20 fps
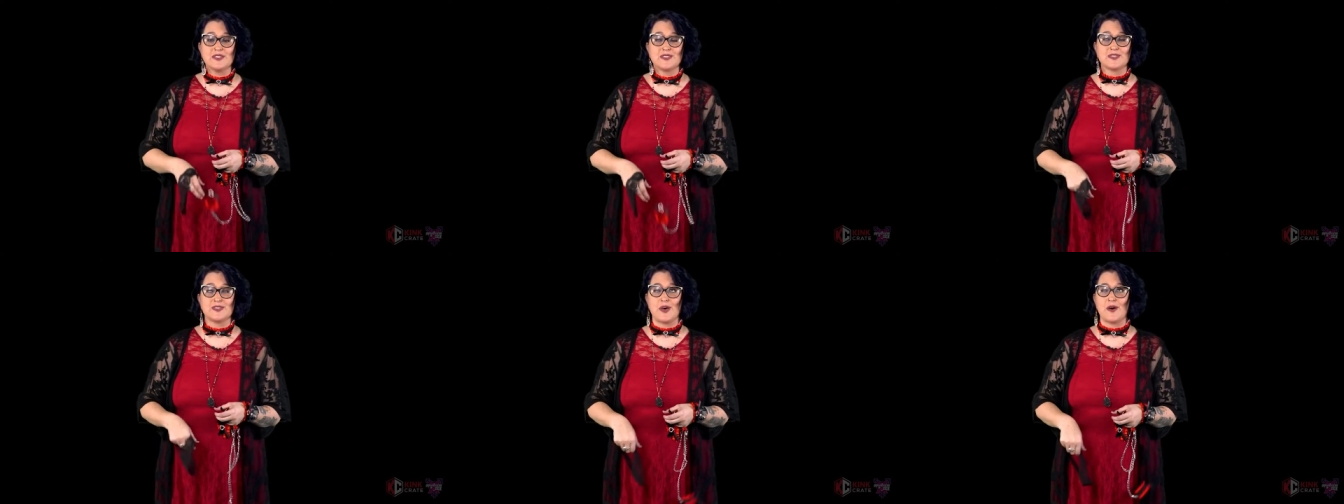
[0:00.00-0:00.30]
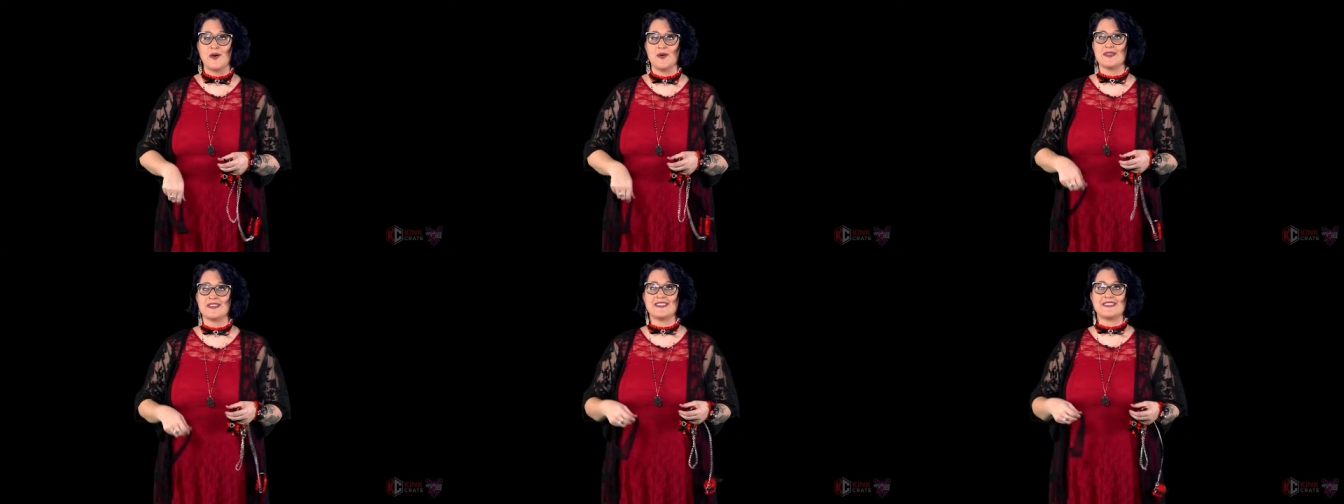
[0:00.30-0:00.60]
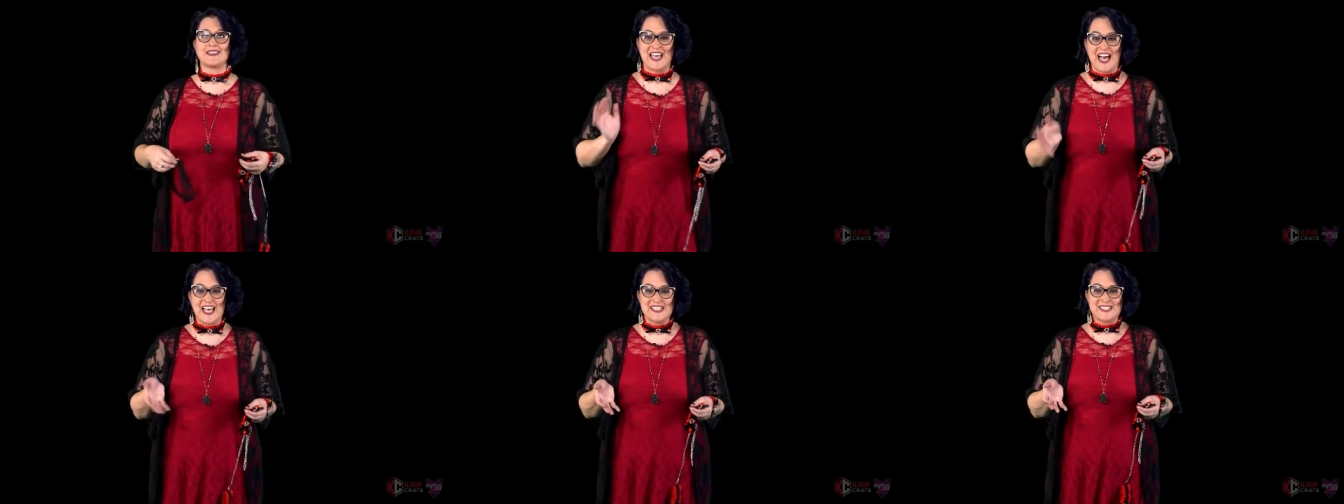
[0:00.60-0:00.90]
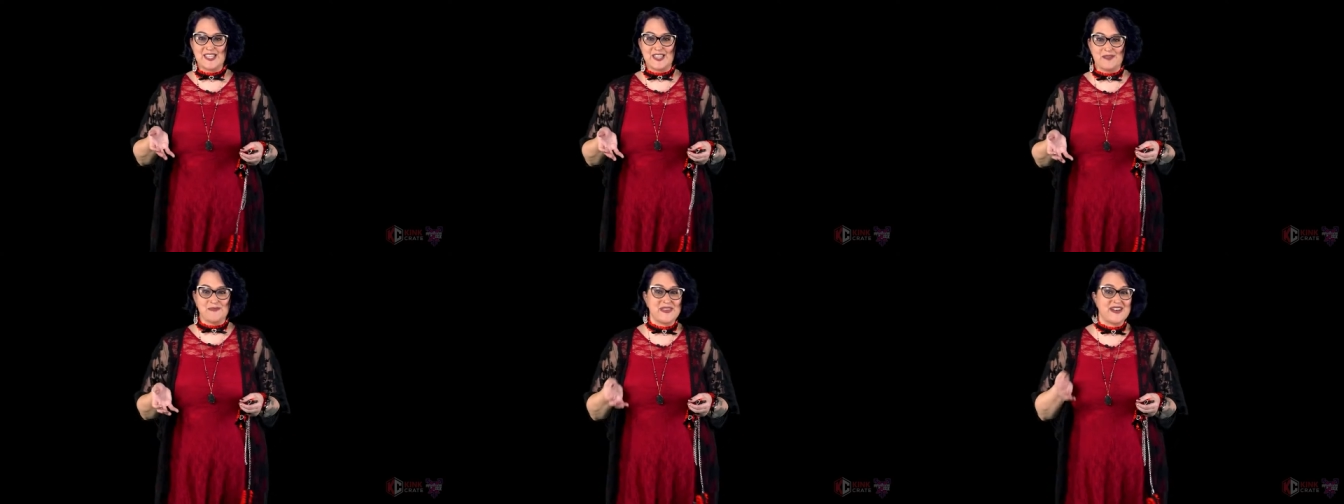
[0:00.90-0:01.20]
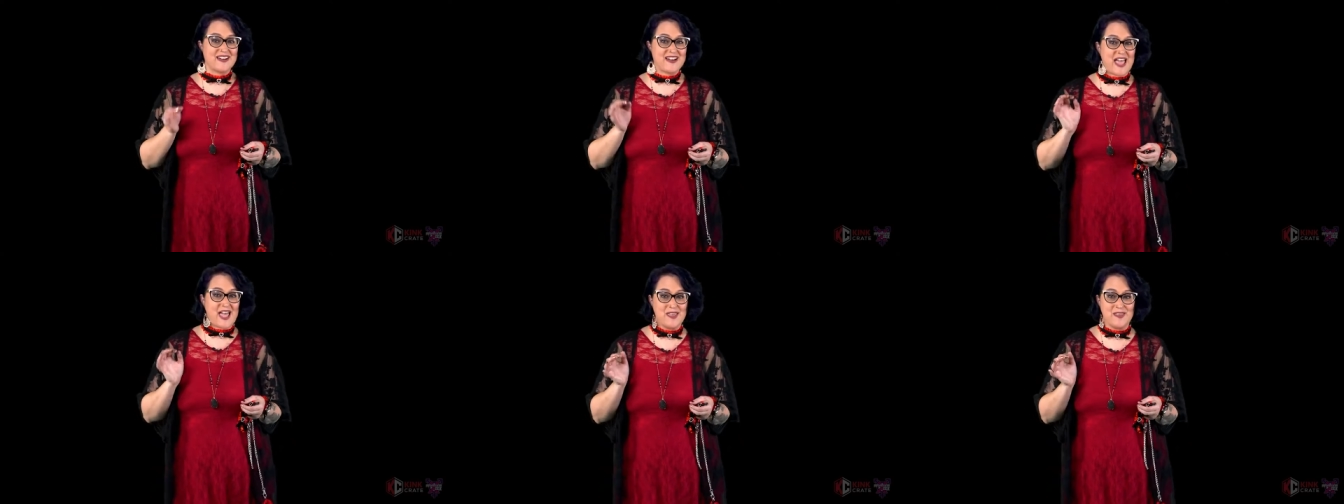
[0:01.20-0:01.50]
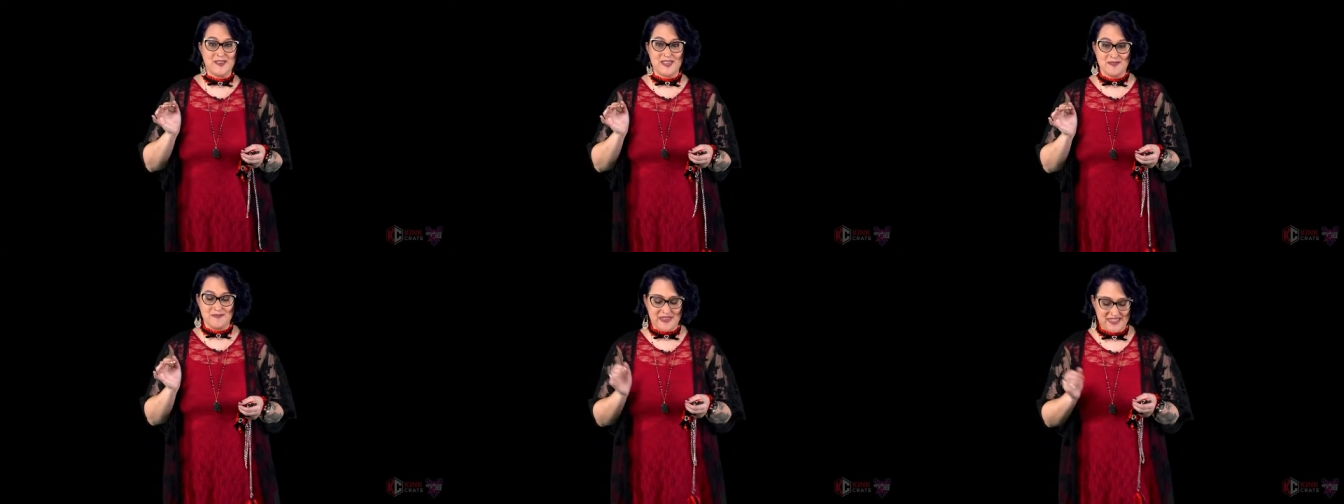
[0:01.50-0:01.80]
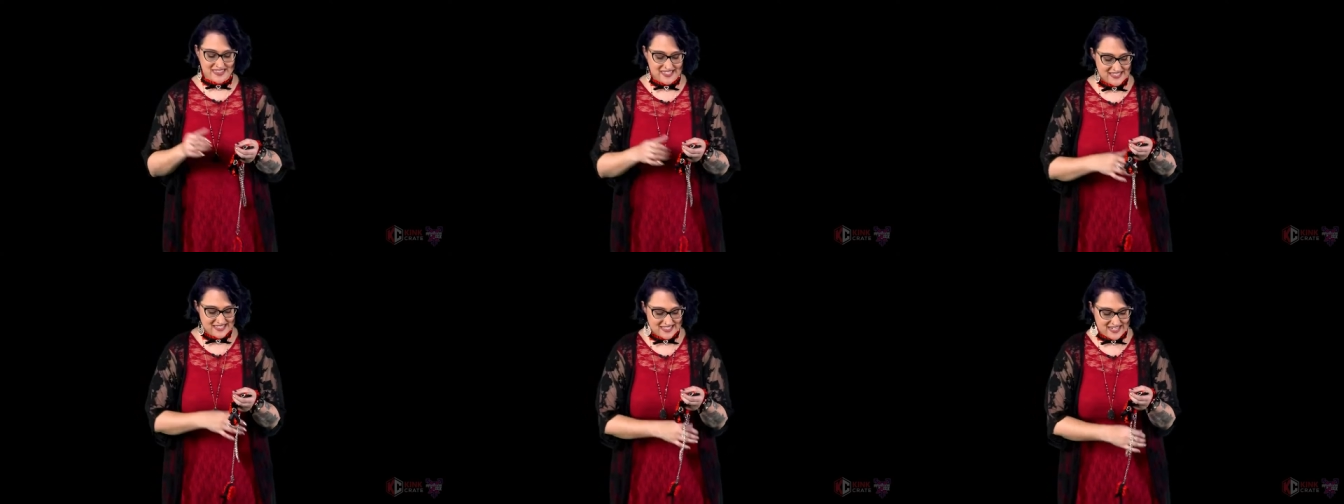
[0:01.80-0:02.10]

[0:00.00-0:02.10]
so sky's the limit on how you can make these